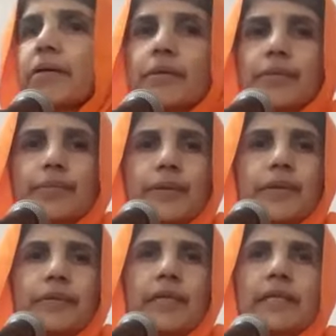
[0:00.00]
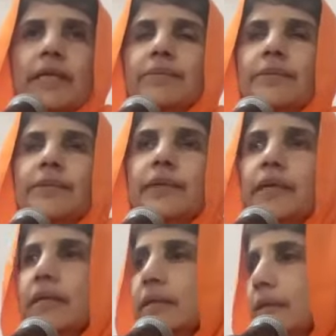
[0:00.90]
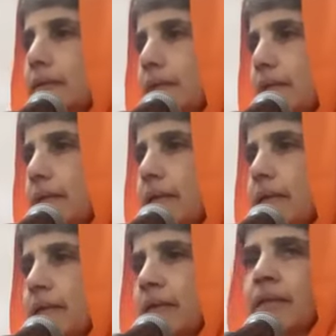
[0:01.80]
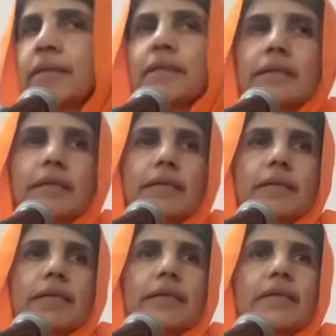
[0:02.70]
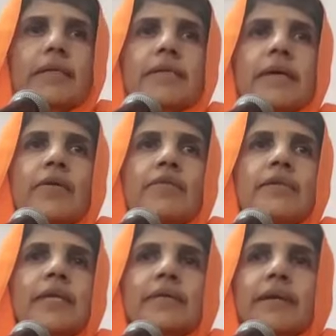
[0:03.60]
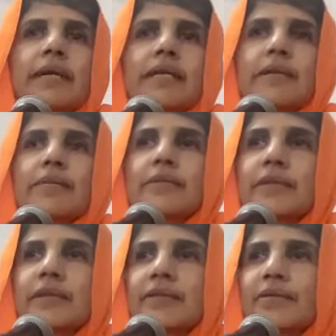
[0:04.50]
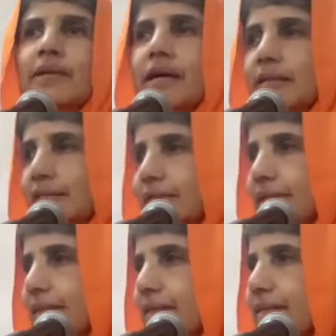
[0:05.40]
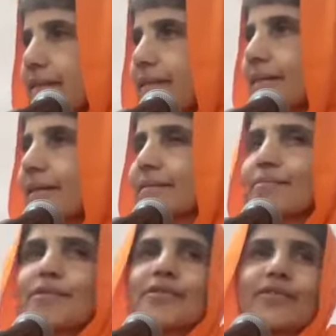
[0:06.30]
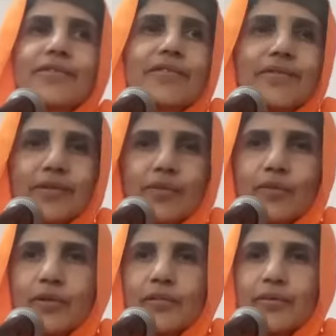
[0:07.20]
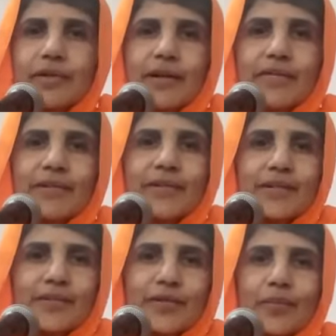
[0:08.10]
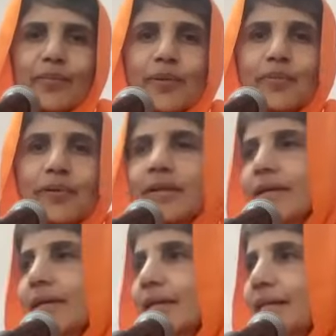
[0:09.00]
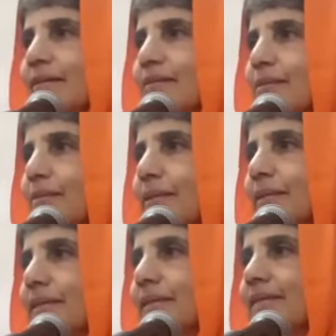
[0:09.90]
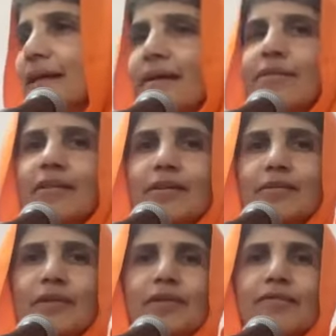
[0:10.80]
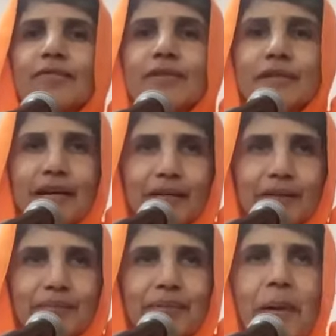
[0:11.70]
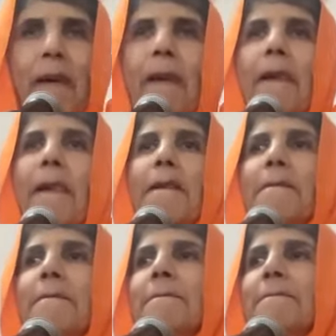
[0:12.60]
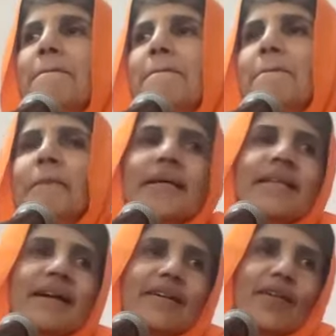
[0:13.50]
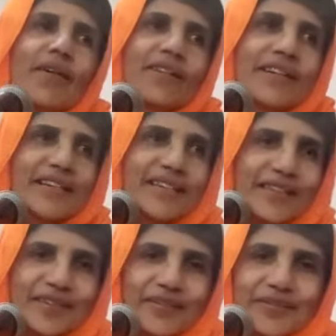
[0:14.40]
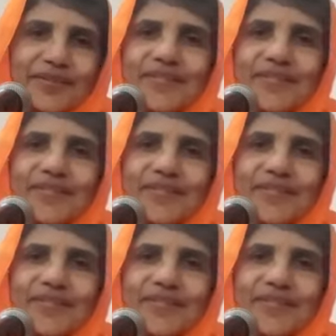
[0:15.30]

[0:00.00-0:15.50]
Oh, welcome to the another resounding welcome to the yoga retreat. And I'm sure from whatever I have heard from people, everybody is having a wonderful time. May that long continue.